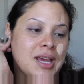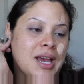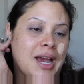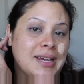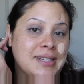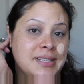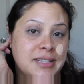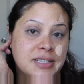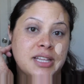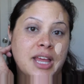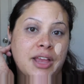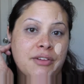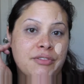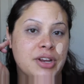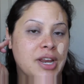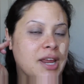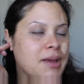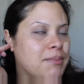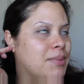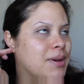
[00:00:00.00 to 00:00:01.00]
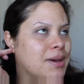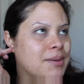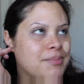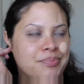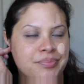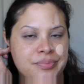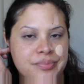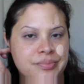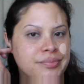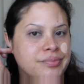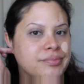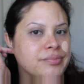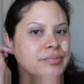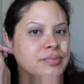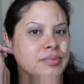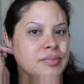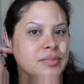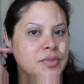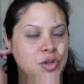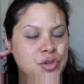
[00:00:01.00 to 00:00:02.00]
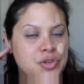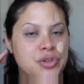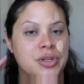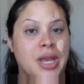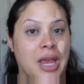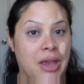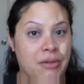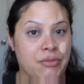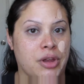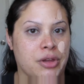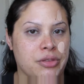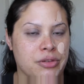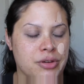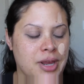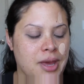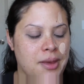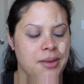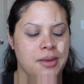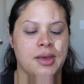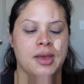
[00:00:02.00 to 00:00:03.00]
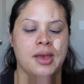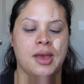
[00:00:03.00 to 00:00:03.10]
ideally every day, but usually every other day.